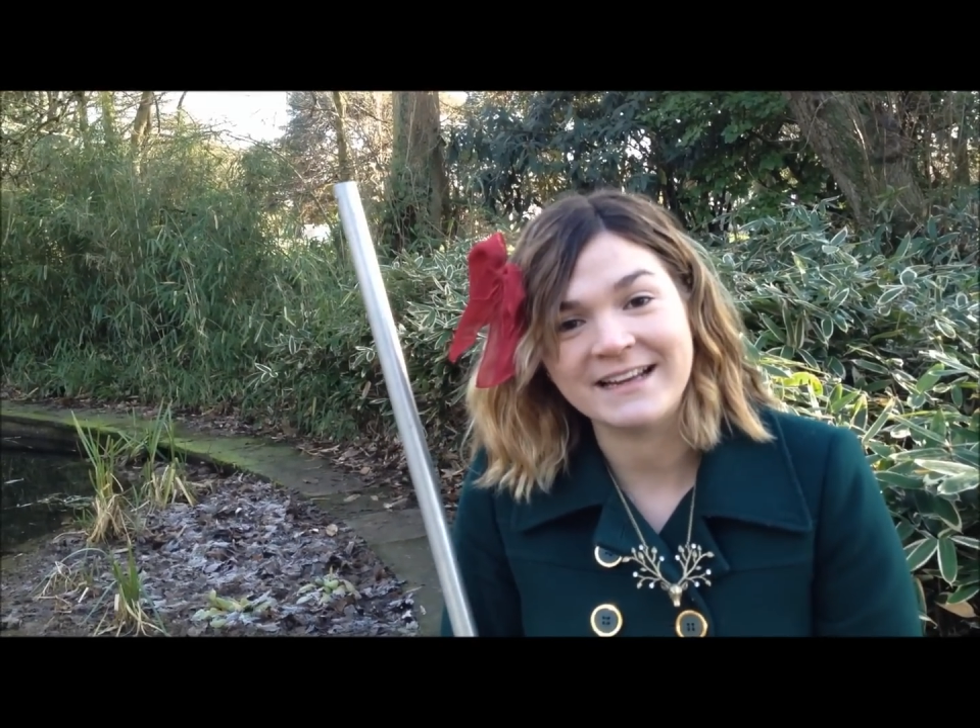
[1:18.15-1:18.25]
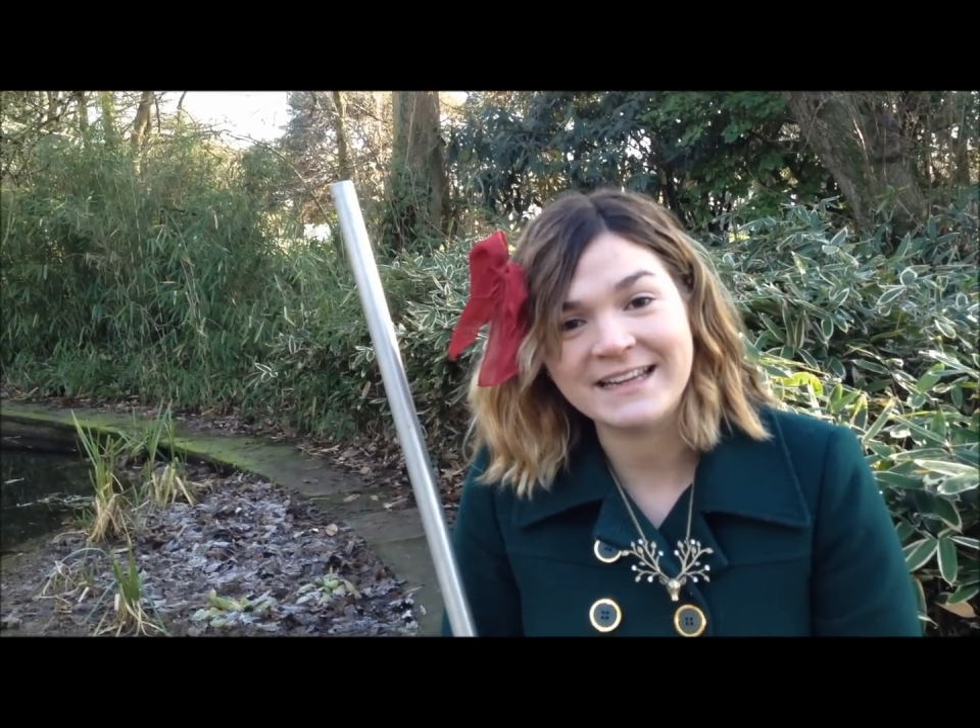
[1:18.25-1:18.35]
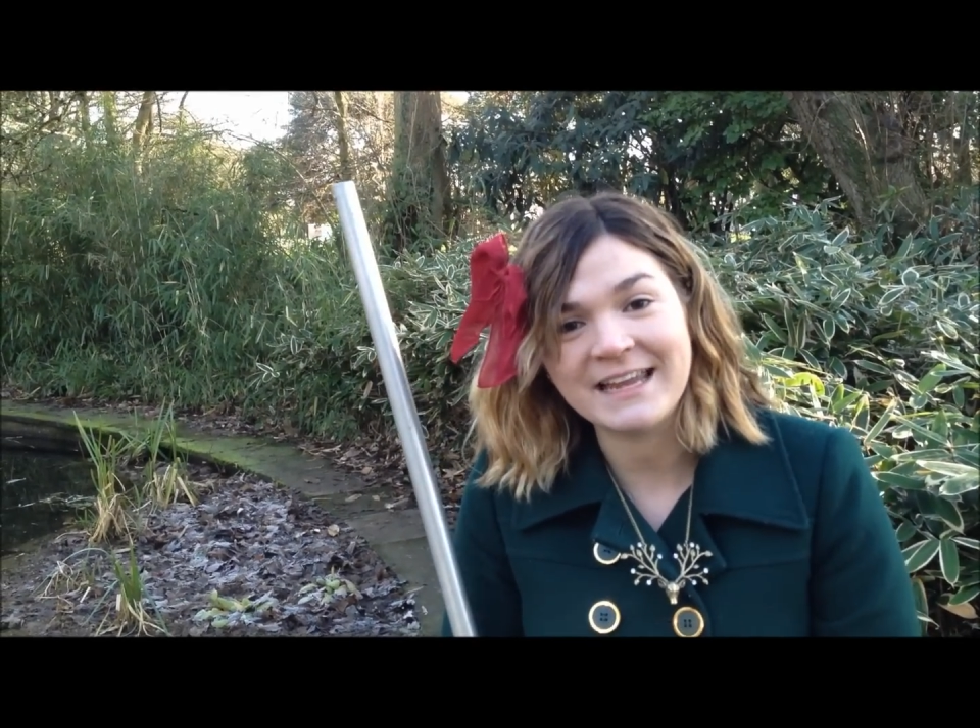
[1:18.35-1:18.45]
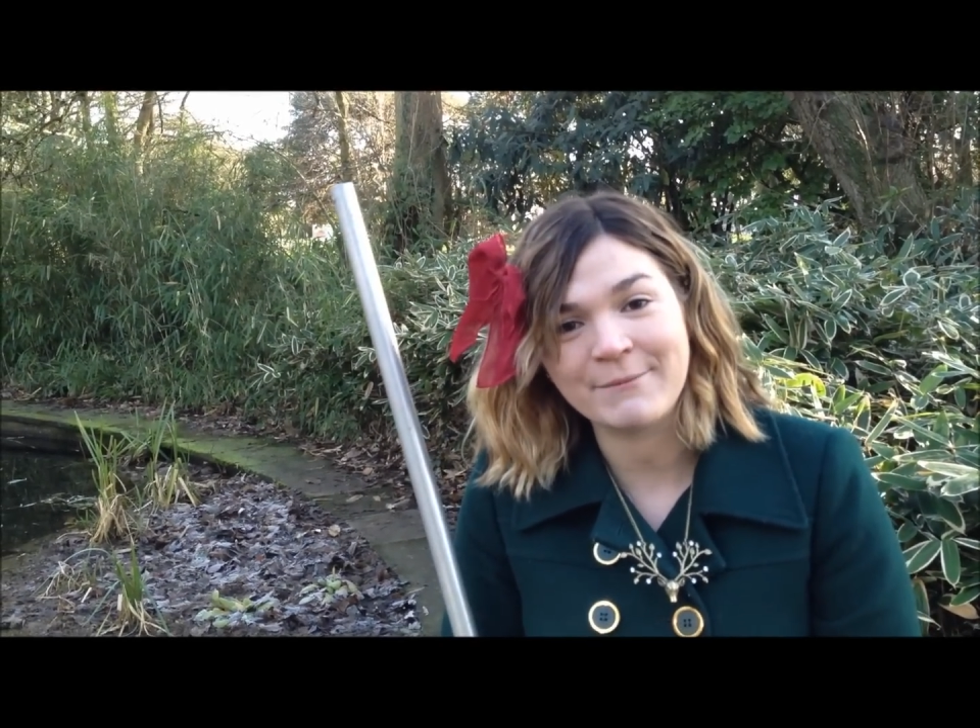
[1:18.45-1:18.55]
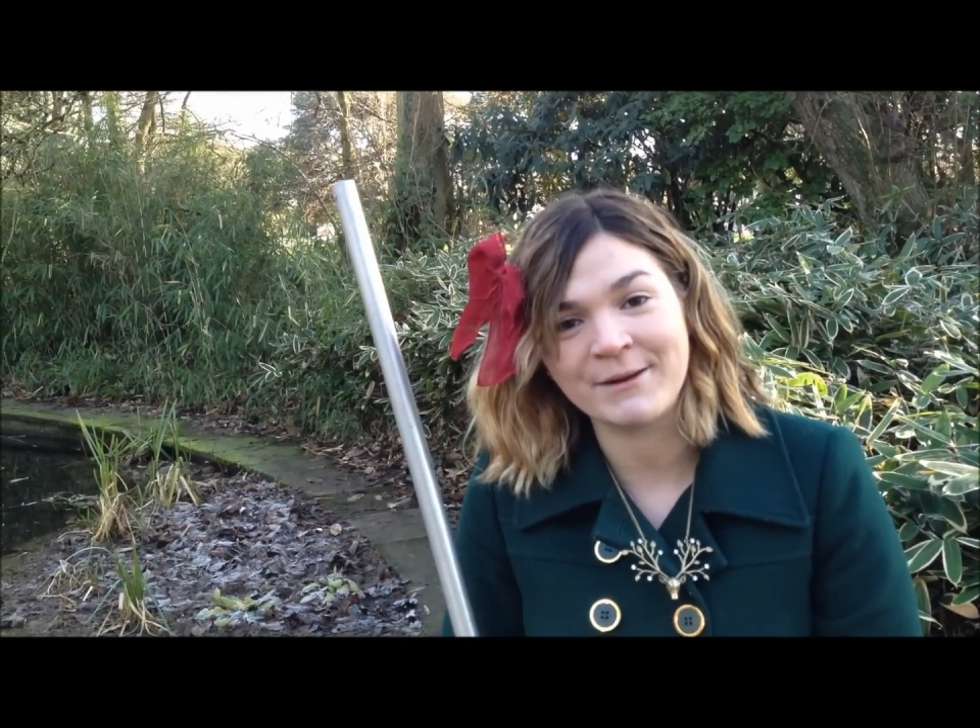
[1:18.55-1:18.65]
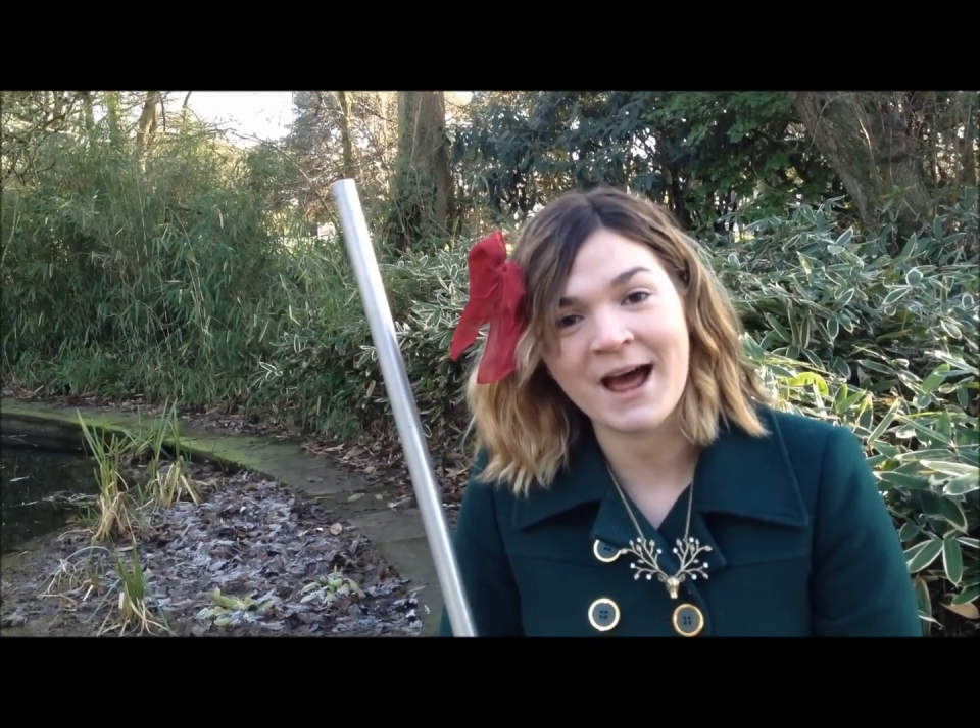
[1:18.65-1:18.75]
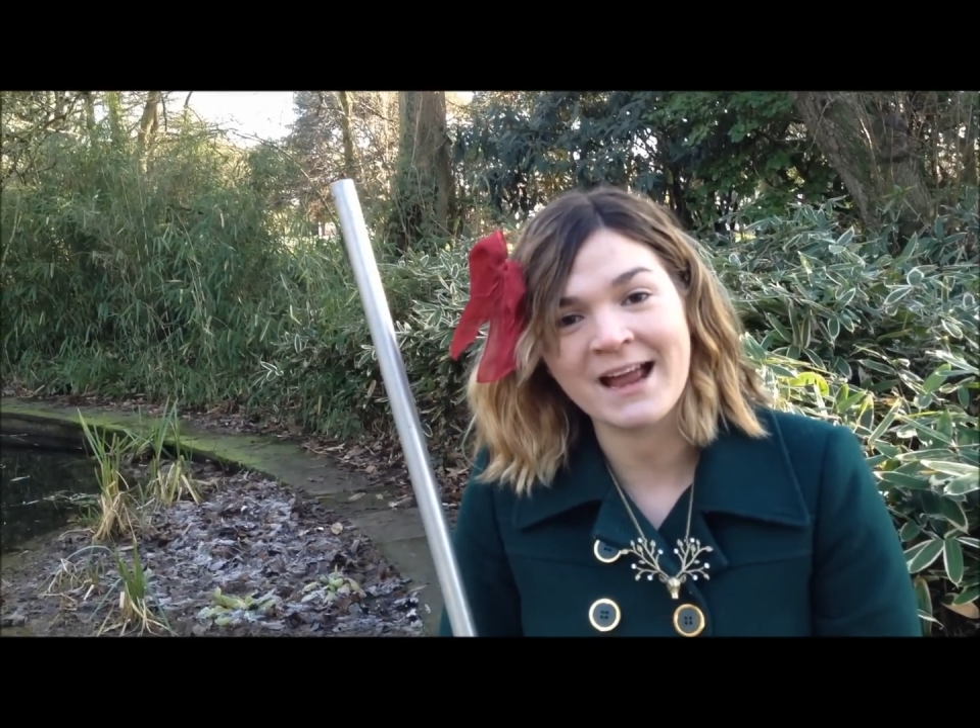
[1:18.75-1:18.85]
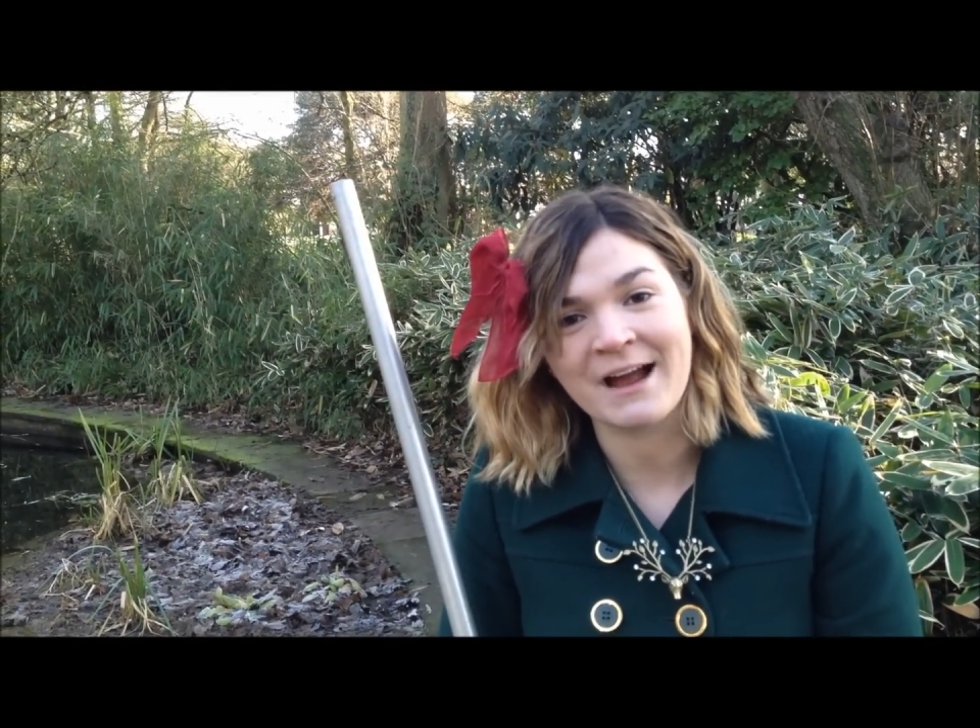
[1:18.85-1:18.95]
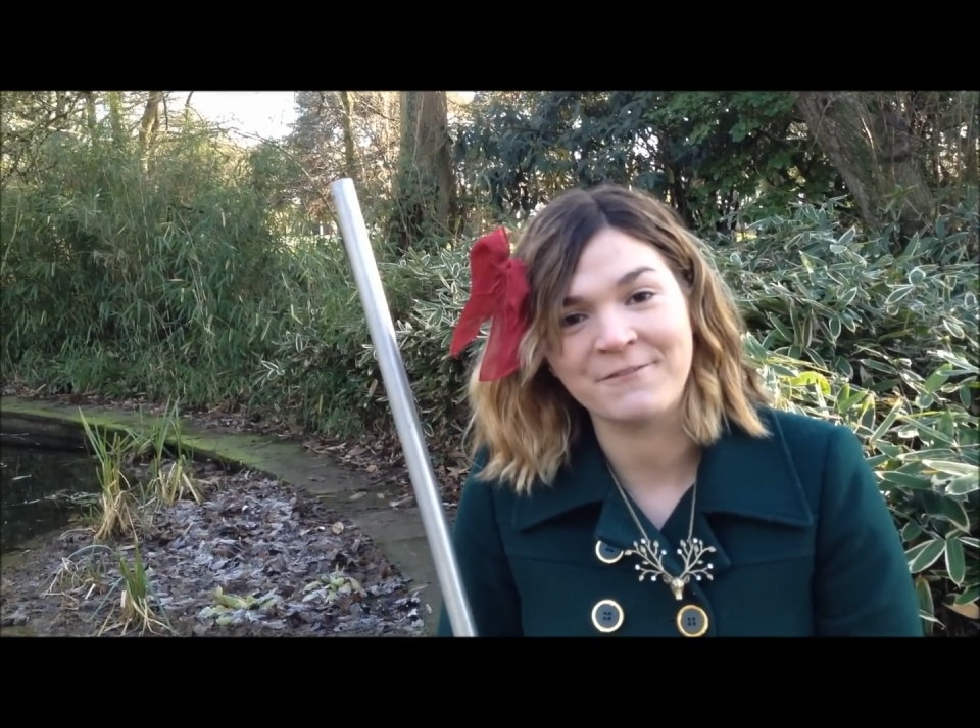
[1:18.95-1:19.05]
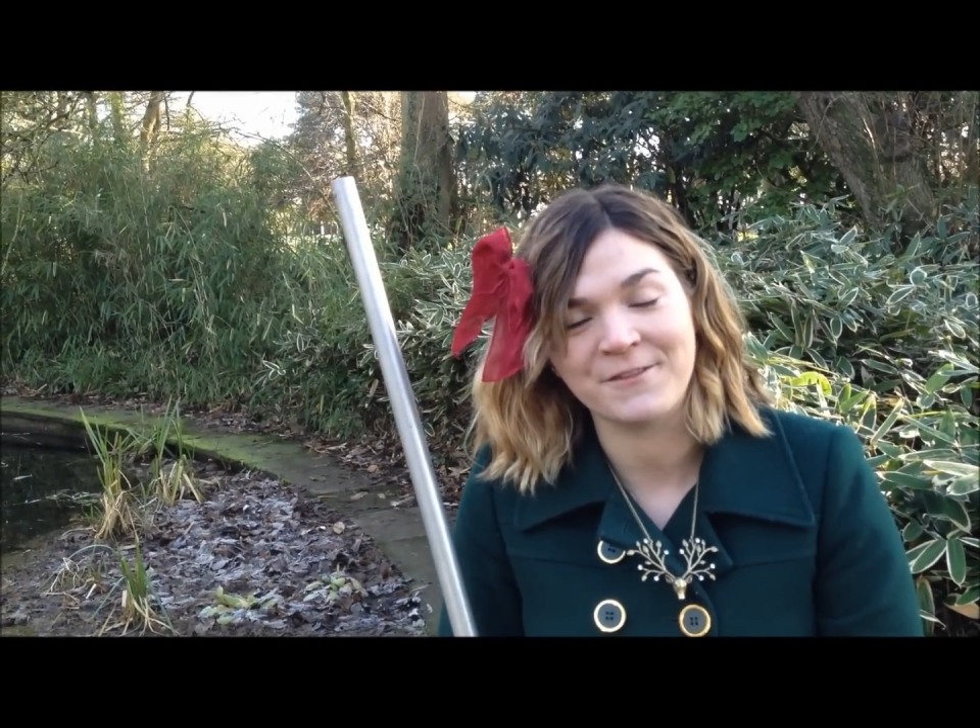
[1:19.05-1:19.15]
and keep an
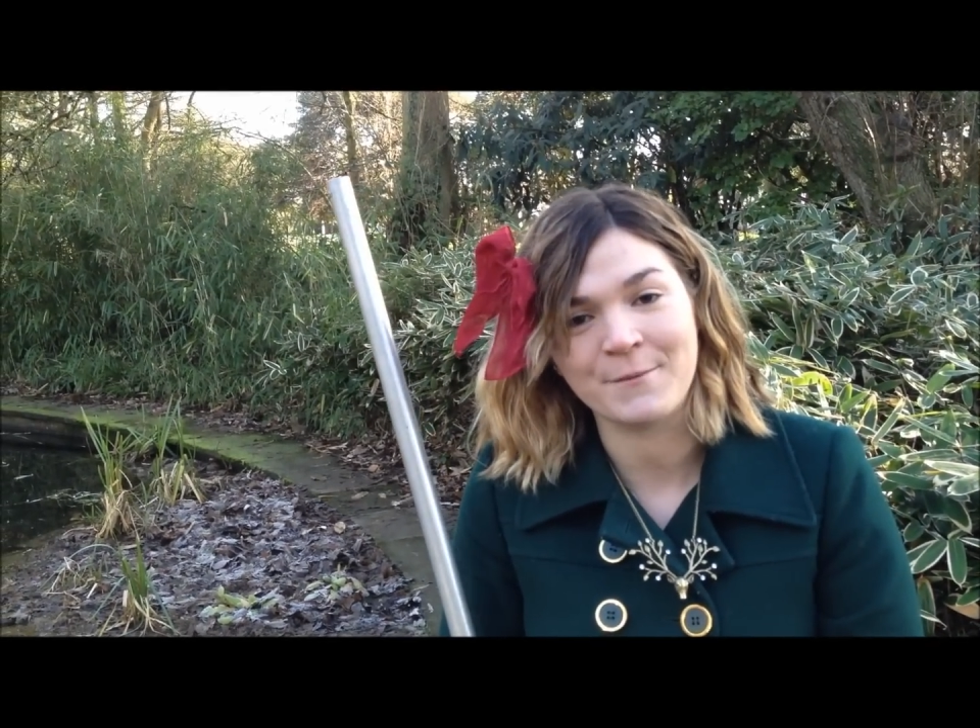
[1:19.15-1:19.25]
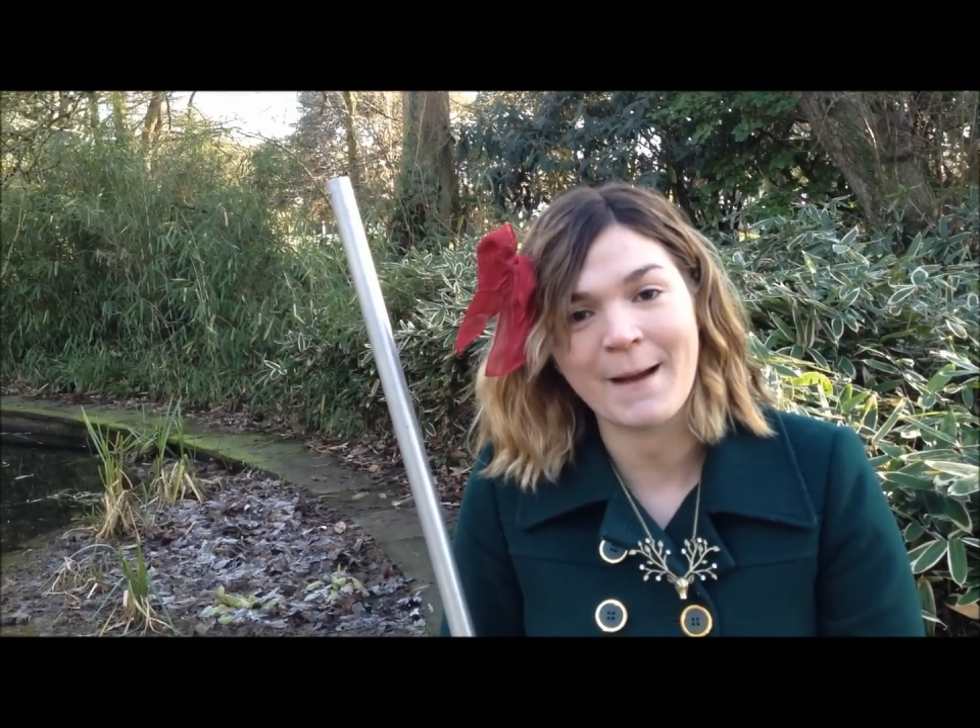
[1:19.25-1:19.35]
eye out for the